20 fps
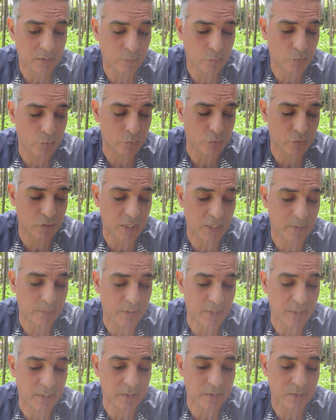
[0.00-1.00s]
We'll steam
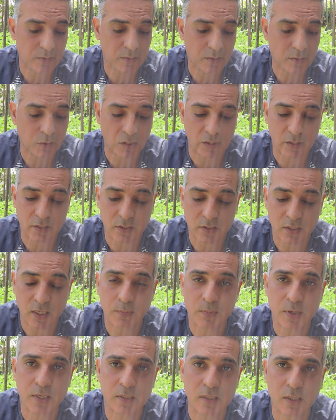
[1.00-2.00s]
these, lightly
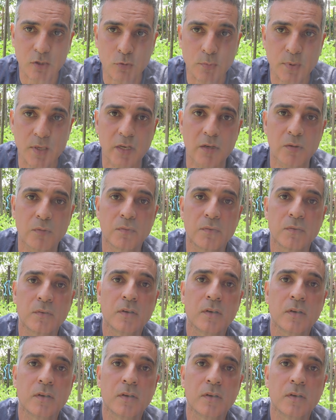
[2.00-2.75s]
steam these, and these will be eaten